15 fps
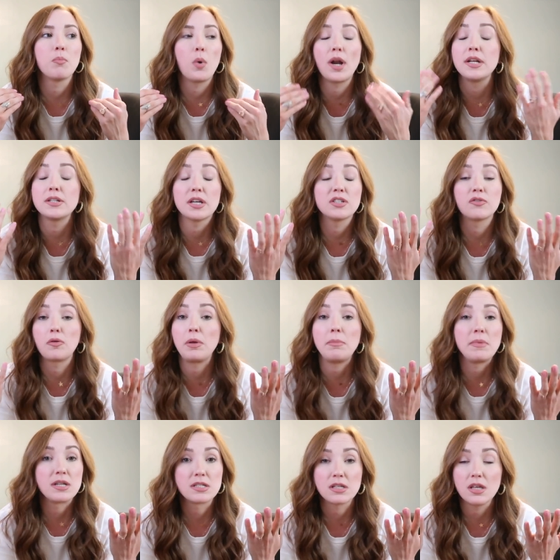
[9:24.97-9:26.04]
what it does for me
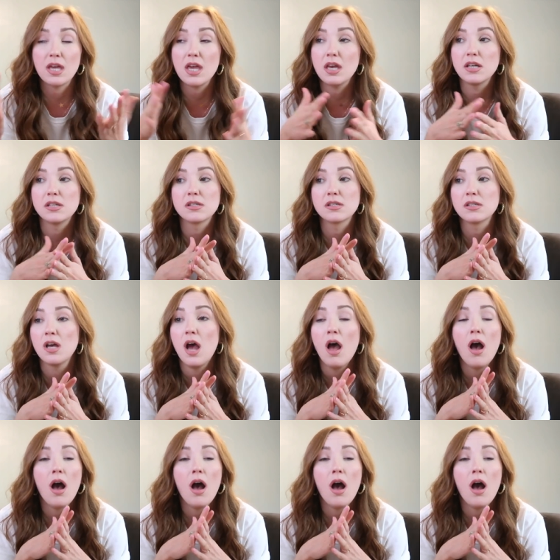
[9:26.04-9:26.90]
mentally is